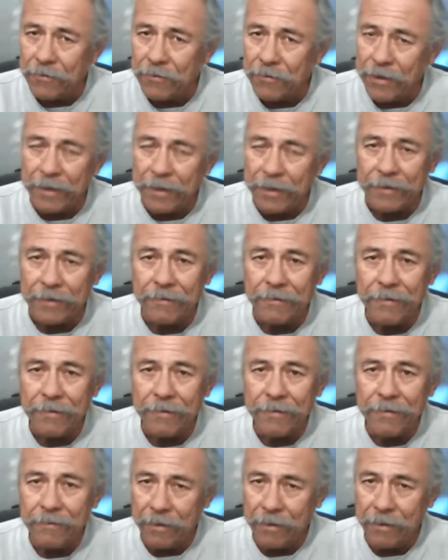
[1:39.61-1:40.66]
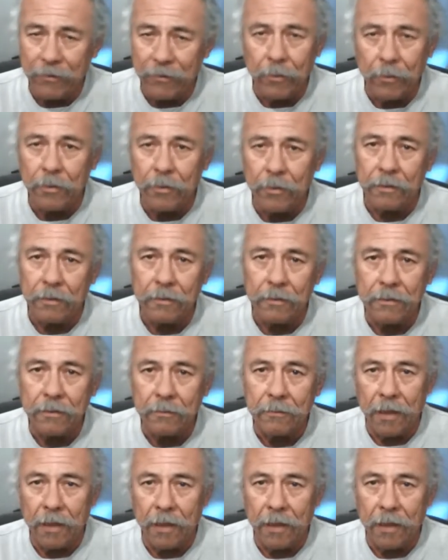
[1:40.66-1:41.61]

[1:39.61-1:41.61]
Thank you. Thank you very much. Bye.